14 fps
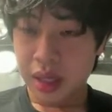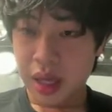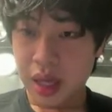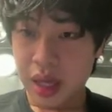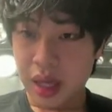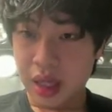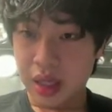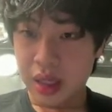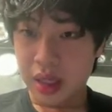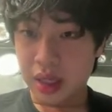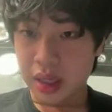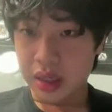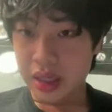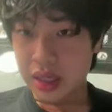And
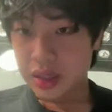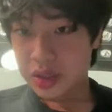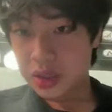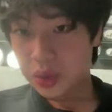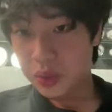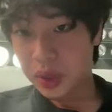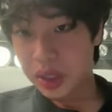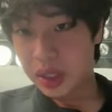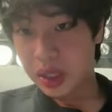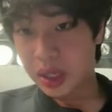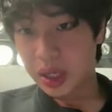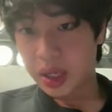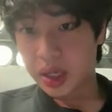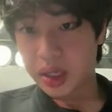yeah, so what
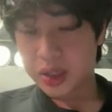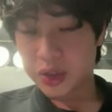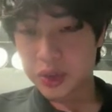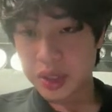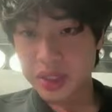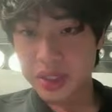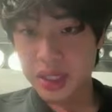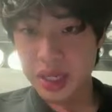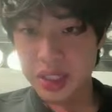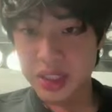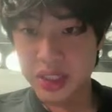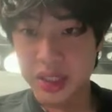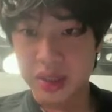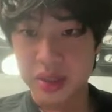are
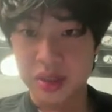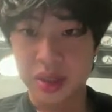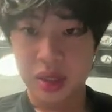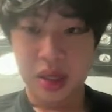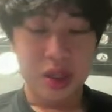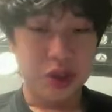transactions?